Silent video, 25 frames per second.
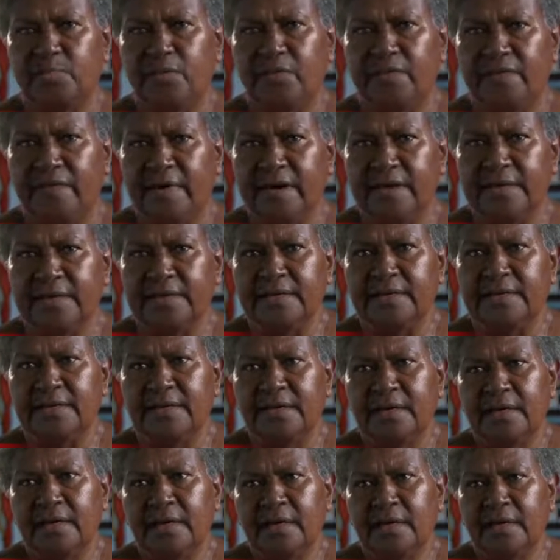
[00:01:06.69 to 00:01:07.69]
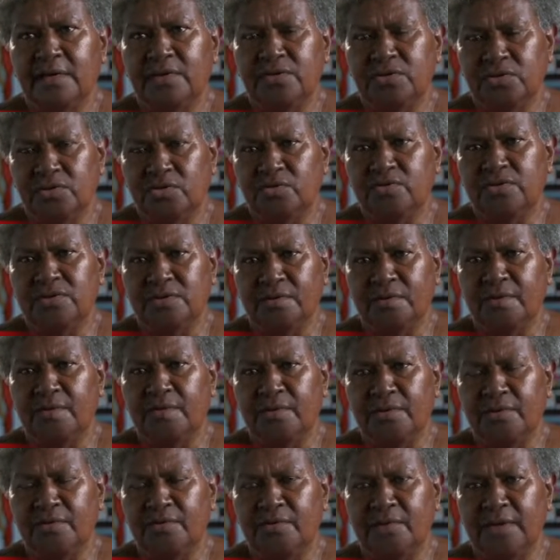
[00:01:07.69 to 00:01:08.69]
provided, shows,
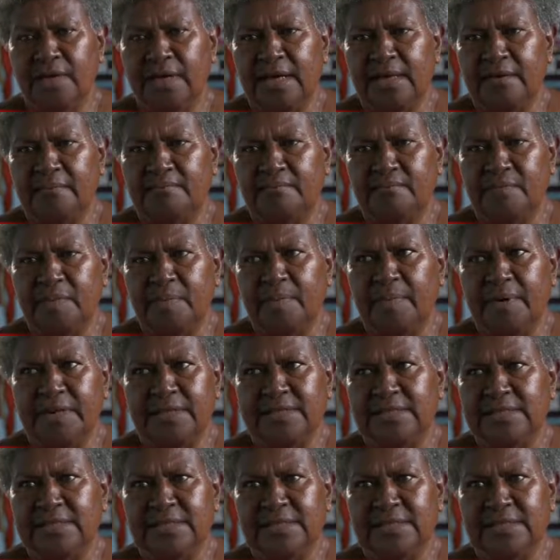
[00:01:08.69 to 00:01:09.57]
you know, like about